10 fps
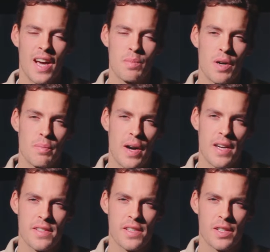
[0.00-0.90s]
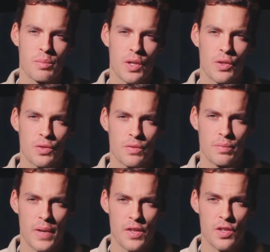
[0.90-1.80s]
I bought my
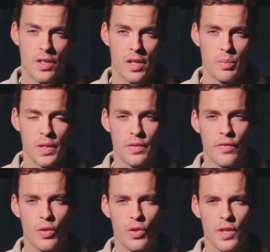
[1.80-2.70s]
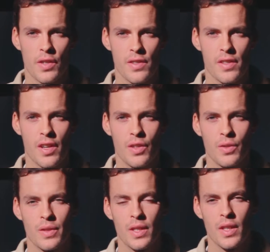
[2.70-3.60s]
sailboat, Magic Carpet, four years ago.